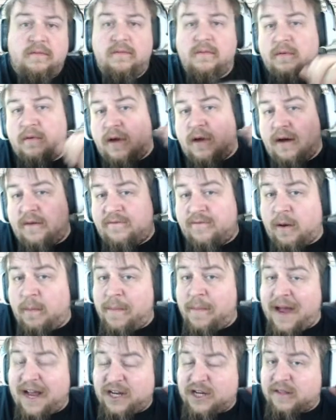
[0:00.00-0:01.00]
uh, from
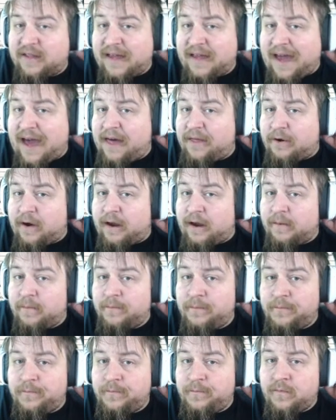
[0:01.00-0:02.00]
Magic: The Gathering.
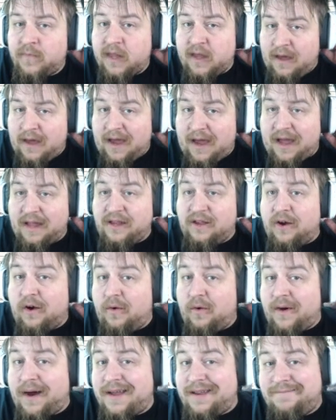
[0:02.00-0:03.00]
And you know
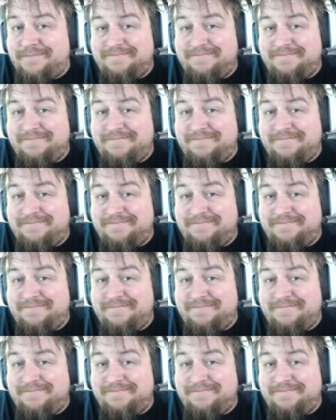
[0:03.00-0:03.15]
what?